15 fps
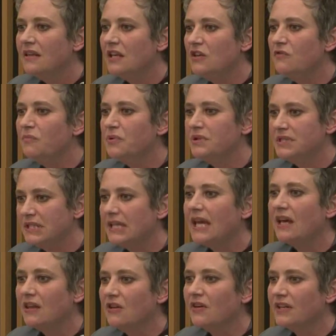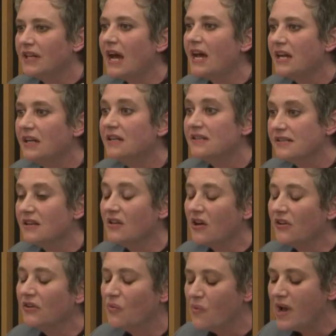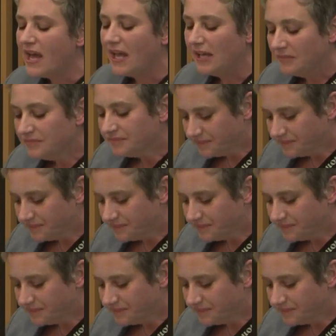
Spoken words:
you've put together and guided us along the way.